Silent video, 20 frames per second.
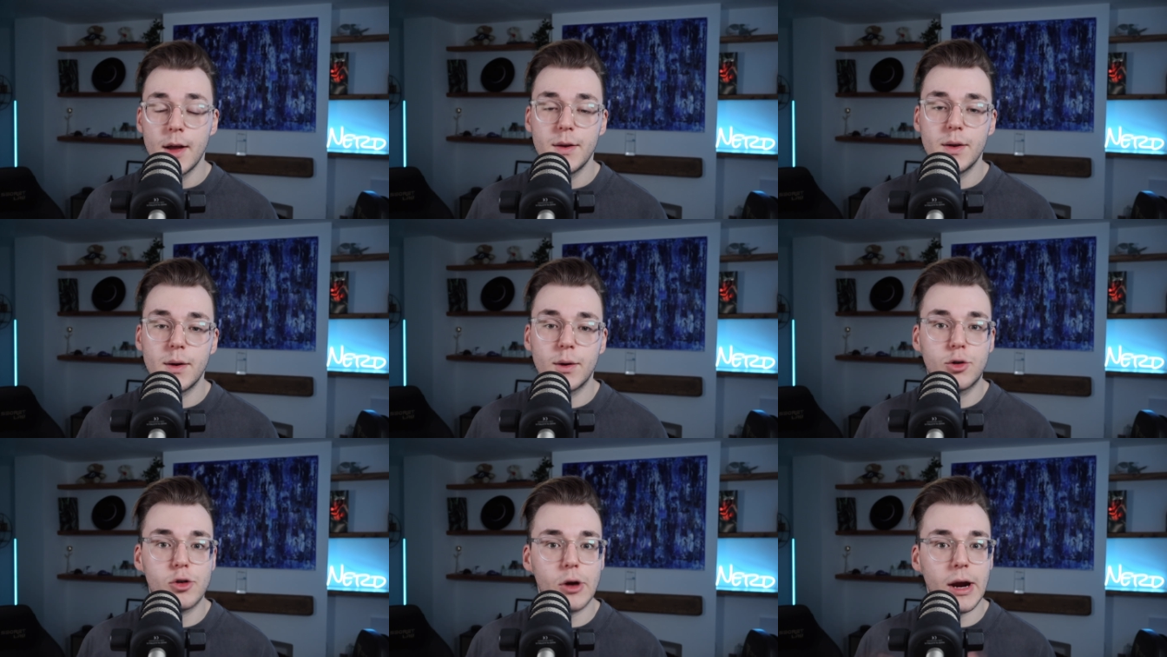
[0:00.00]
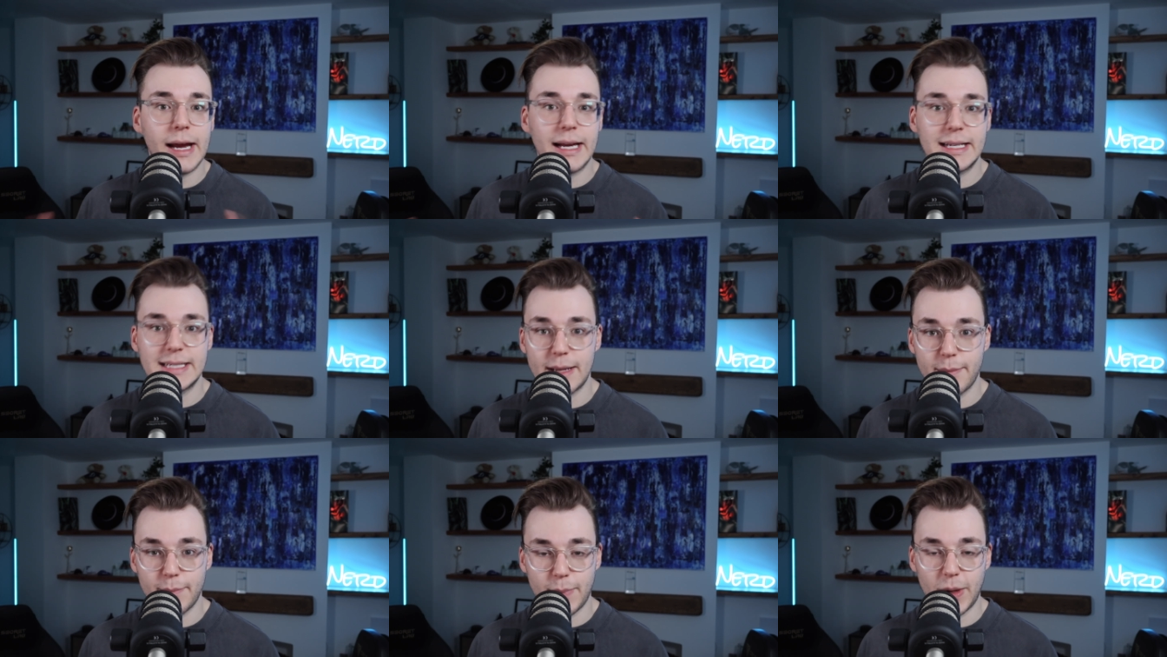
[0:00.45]
A great
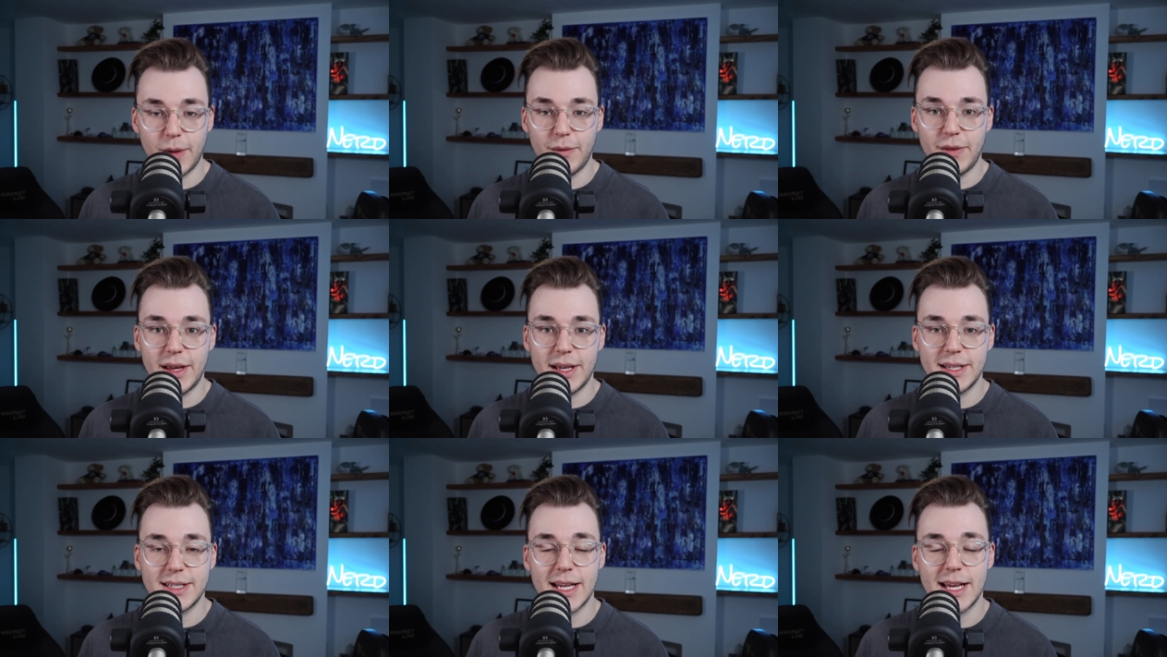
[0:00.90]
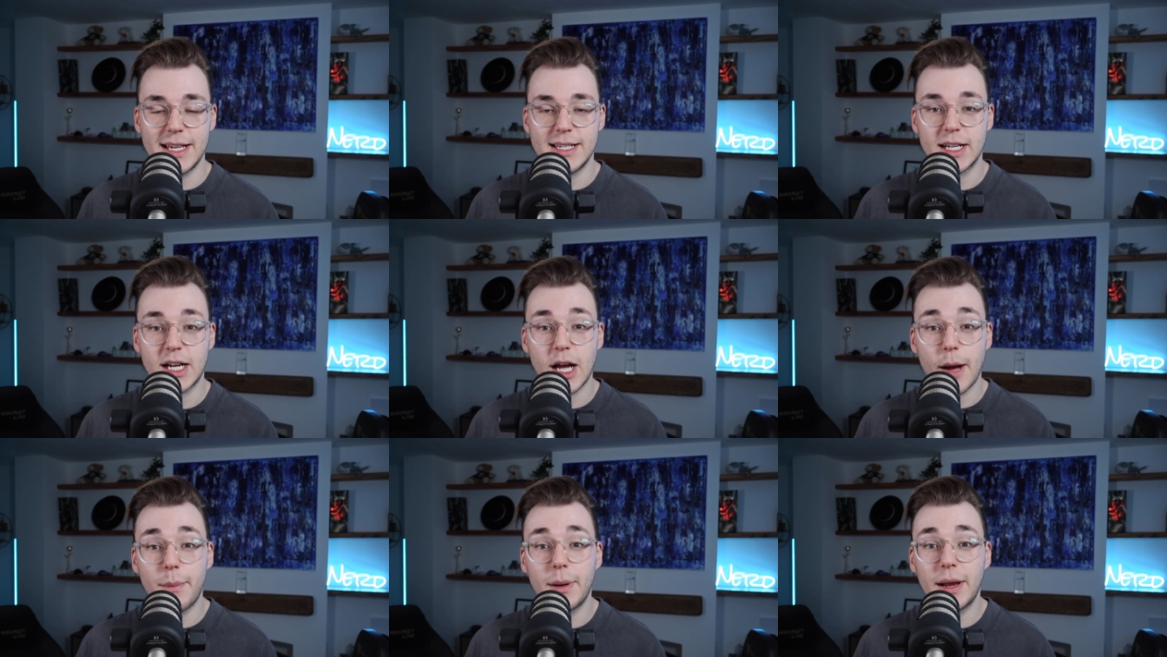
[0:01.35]
example of this is a
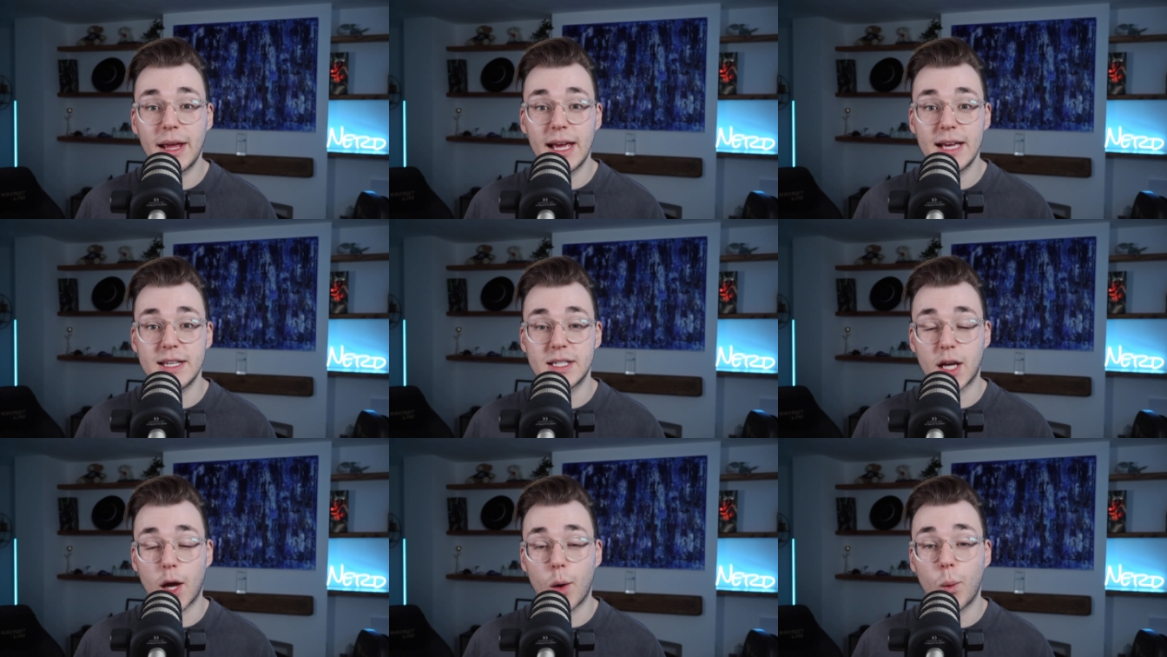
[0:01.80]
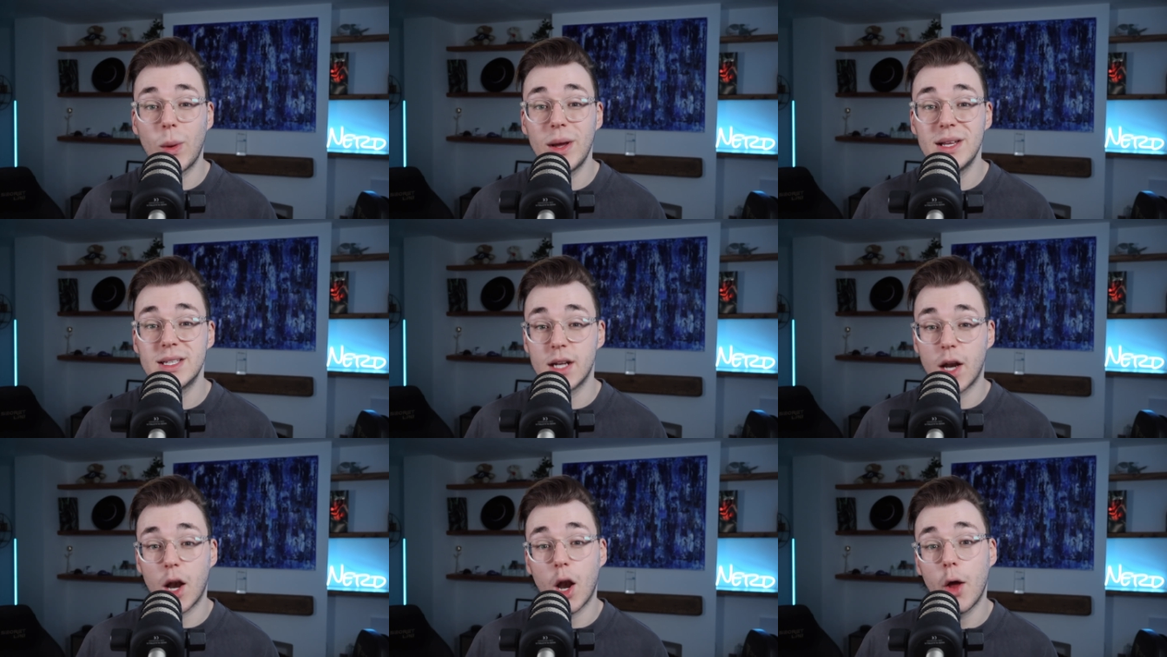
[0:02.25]
couple of years ago, we
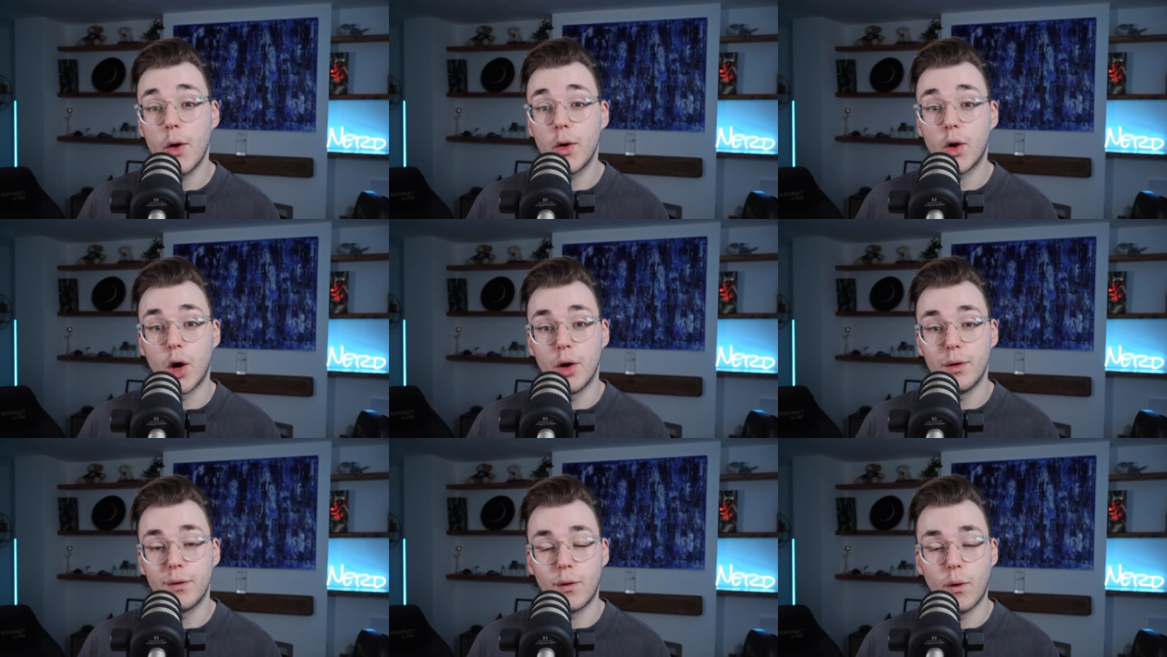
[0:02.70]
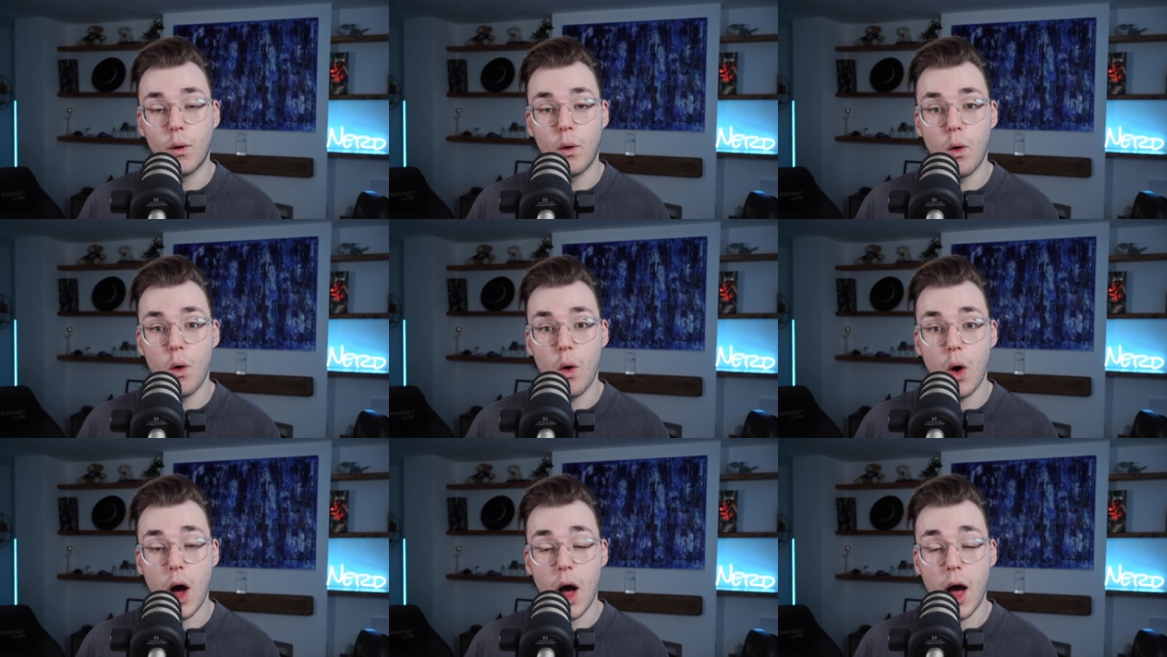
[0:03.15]
did a logo
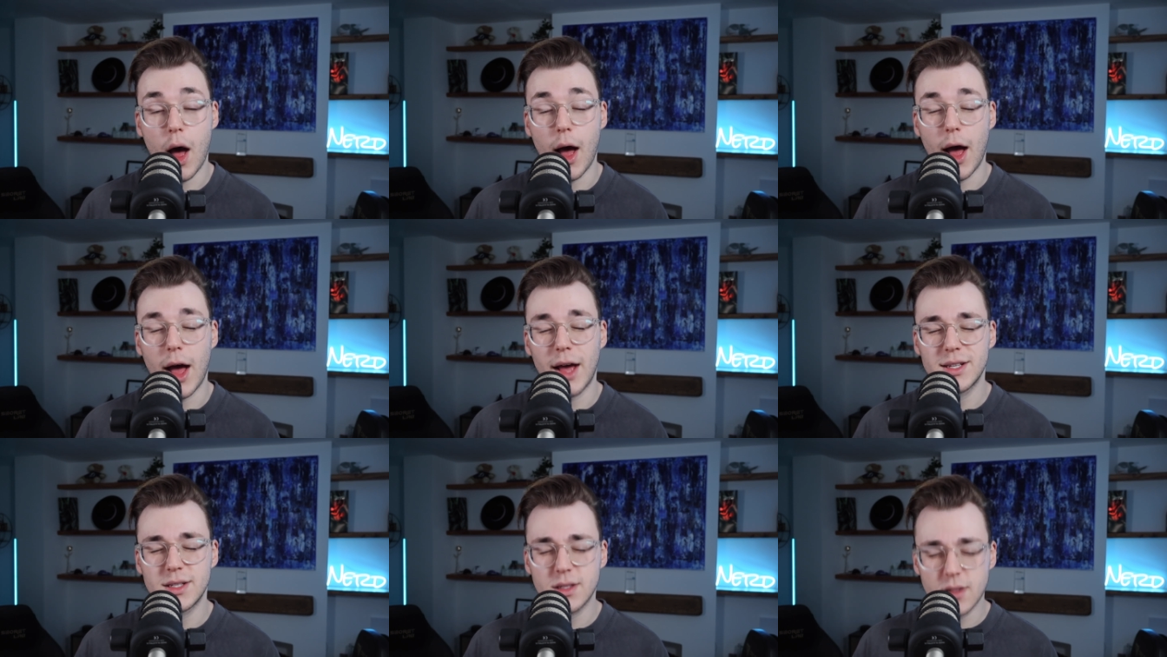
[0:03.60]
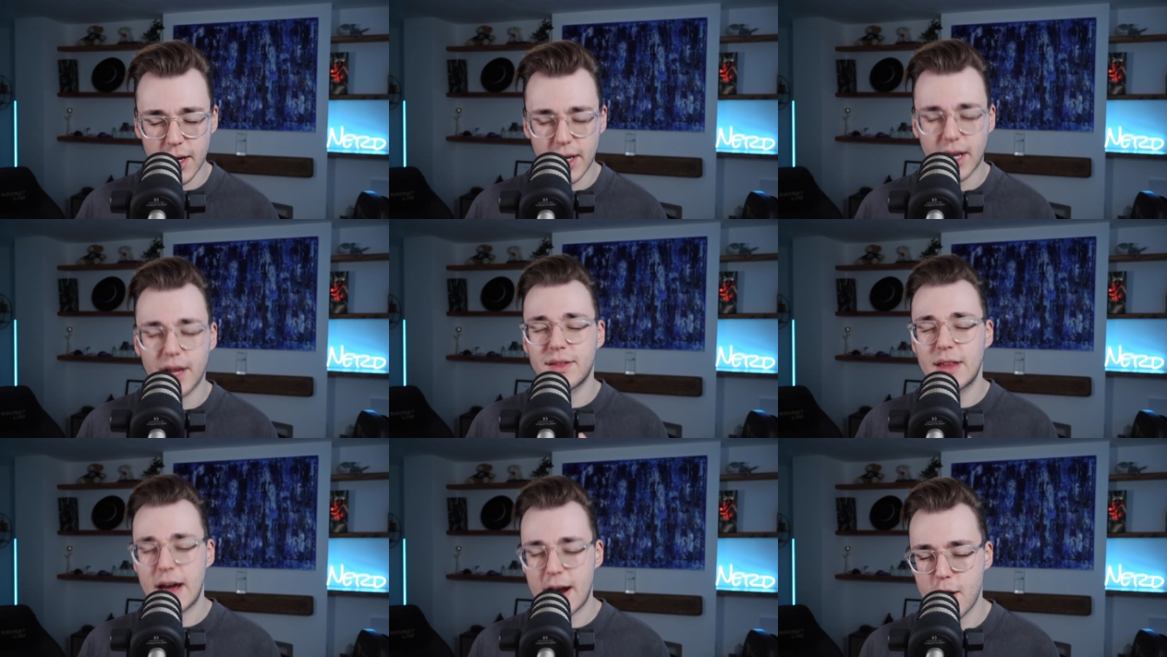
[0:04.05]
for a
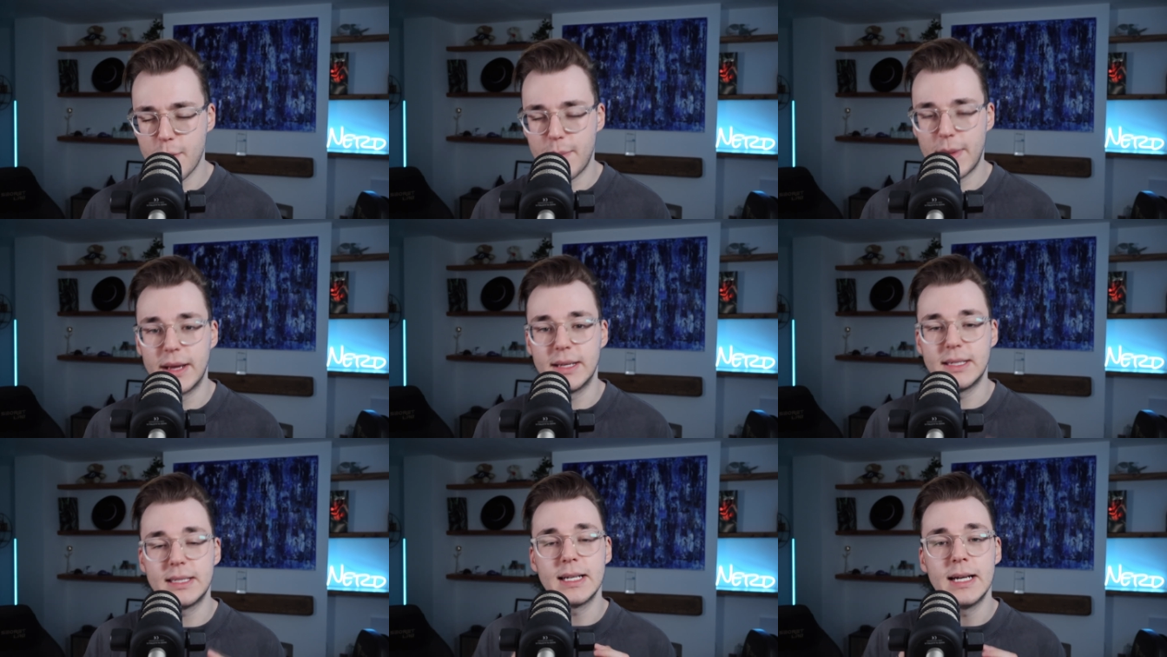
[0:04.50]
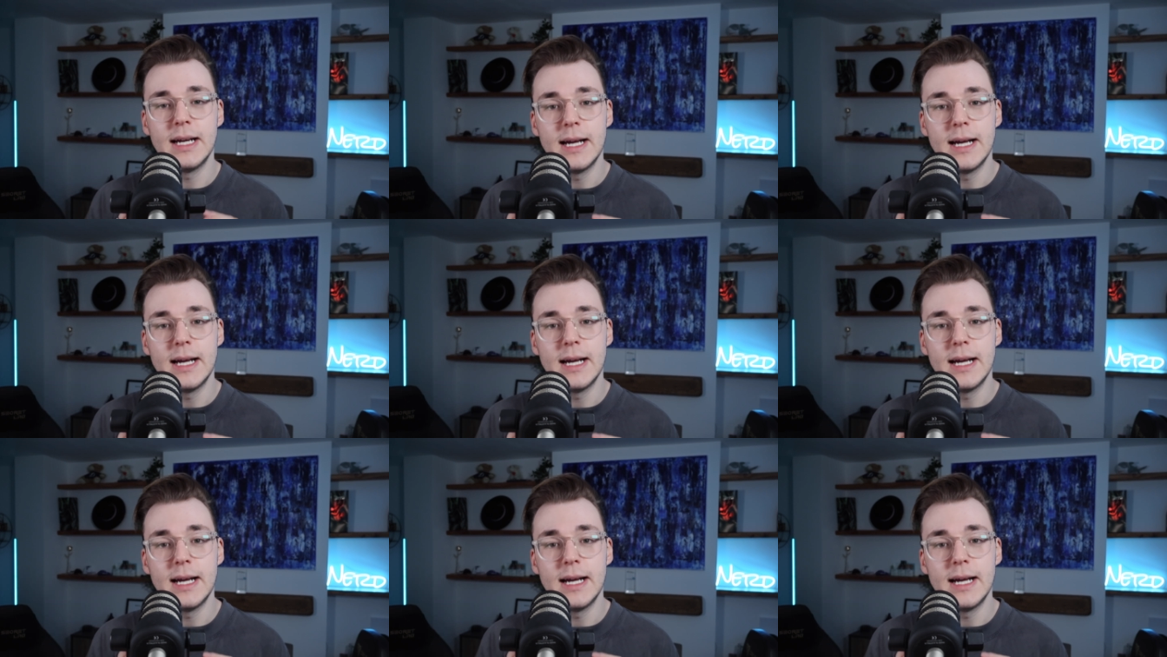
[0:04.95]
psychotherapist,